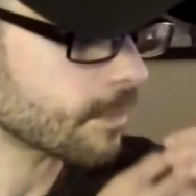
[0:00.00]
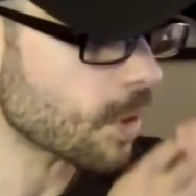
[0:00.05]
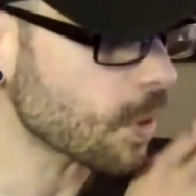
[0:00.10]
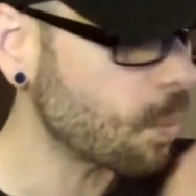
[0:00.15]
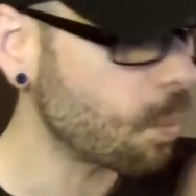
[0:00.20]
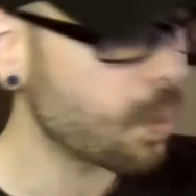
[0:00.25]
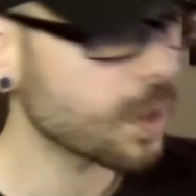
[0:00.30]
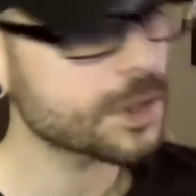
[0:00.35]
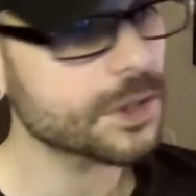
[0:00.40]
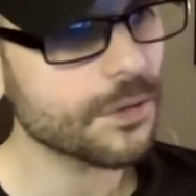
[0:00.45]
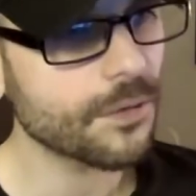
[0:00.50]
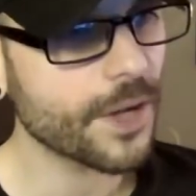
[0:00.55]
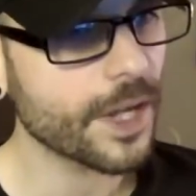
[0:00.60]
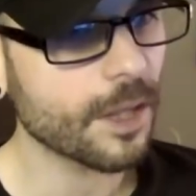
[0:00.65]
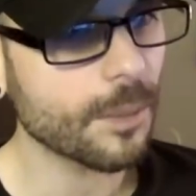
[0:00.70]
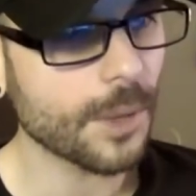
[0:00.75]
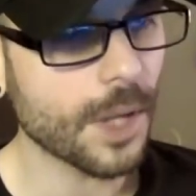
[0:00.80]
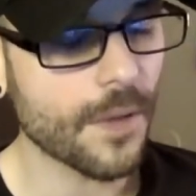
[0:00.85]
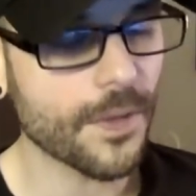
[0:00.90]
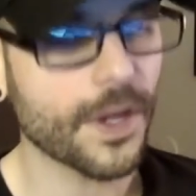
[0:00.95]
What's
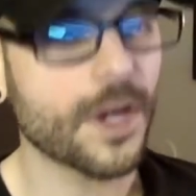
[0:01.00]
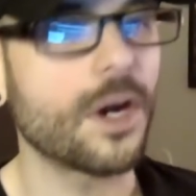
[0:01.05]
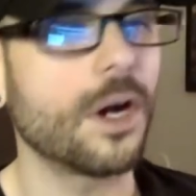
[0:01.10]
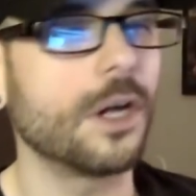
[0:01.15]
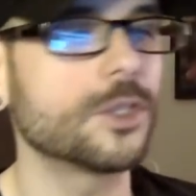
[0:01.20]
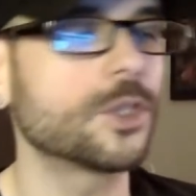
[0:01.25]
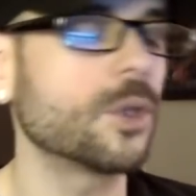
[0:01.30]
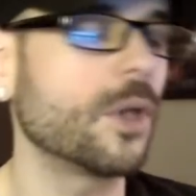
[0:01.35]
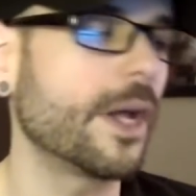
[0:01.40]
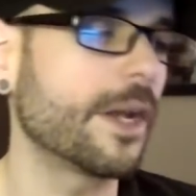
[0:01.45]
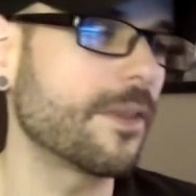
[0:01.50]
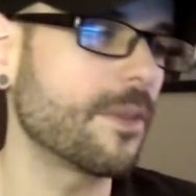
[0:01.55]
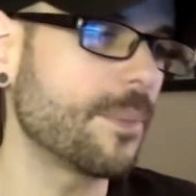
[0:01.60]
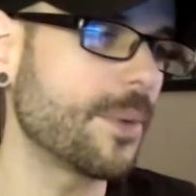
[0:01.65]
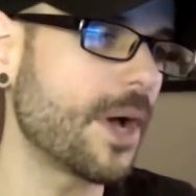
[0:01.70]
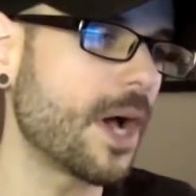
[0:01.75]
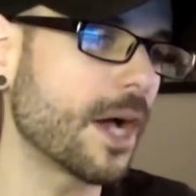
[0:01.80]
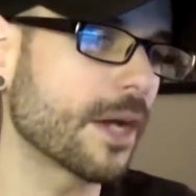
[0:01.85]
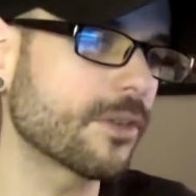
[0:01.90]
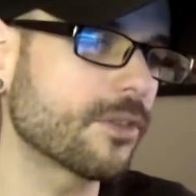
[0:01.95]
available on the console out of the
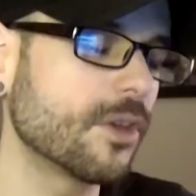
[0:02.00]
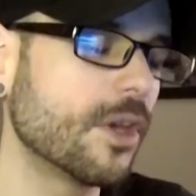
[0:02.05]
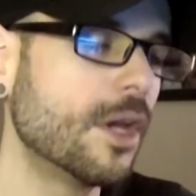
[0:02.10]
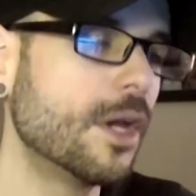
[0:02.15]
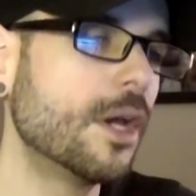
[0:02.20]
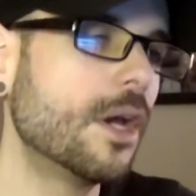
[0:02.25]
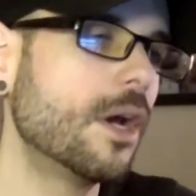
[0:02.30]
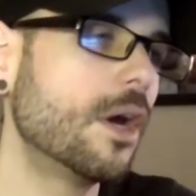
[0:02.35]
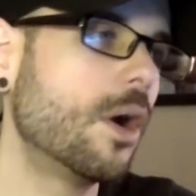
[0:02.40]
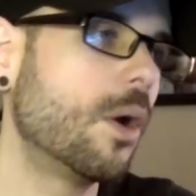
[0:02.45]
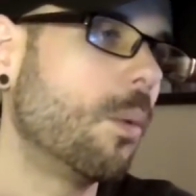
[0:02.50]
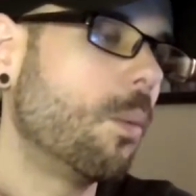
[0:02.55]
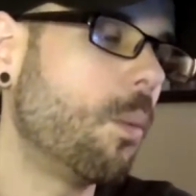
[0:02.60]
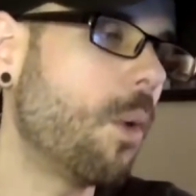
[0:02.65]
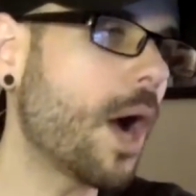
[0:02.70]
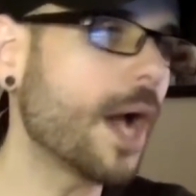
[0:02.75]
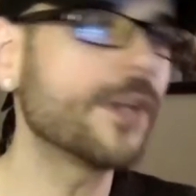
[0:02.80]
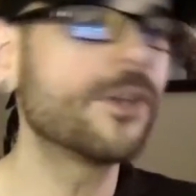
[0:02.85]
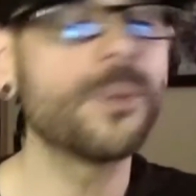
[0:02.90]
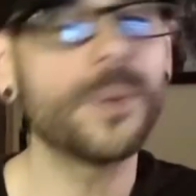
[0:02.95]
box?
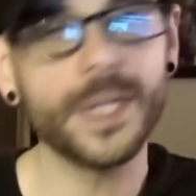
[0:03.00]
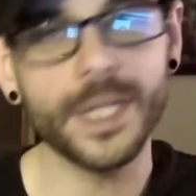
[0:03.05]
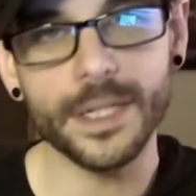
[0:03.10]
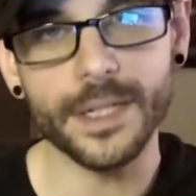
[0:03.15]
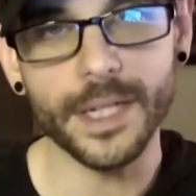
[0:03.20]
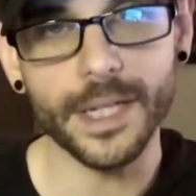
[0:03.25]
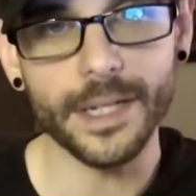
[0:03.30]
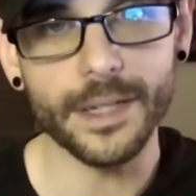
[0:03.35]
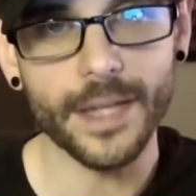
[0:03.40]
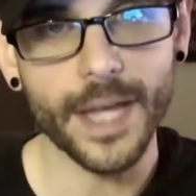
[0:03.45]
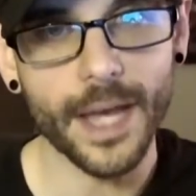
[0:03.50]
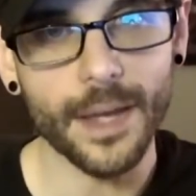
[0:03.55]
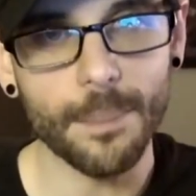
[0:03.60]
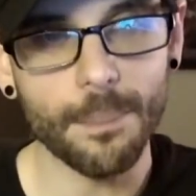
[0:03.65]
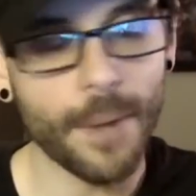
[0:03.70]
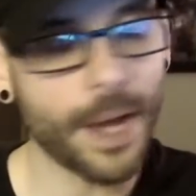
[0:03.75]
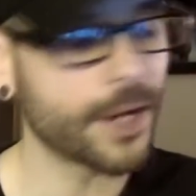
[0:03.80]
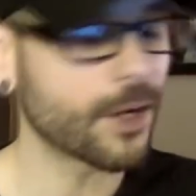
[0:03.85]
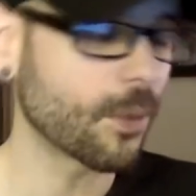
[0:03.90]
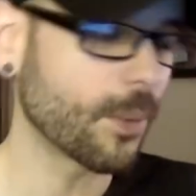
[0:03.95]
Why do we need to get
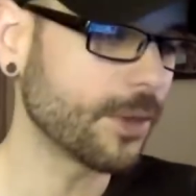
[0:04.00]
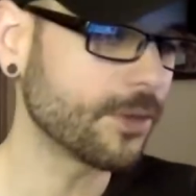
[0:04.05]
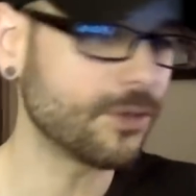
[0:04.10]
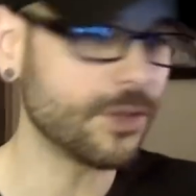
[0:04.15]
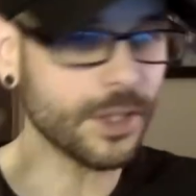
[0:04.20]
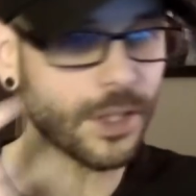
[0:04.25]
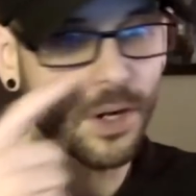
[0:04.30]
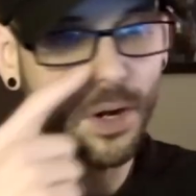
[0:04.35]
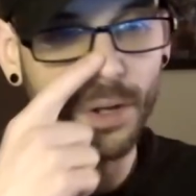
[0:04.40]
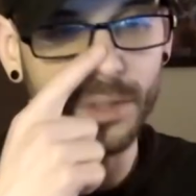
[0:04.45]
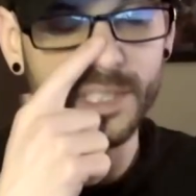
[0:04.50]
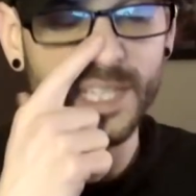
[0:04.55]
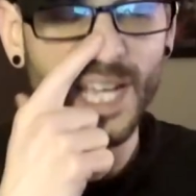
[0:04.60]
micro S D cards?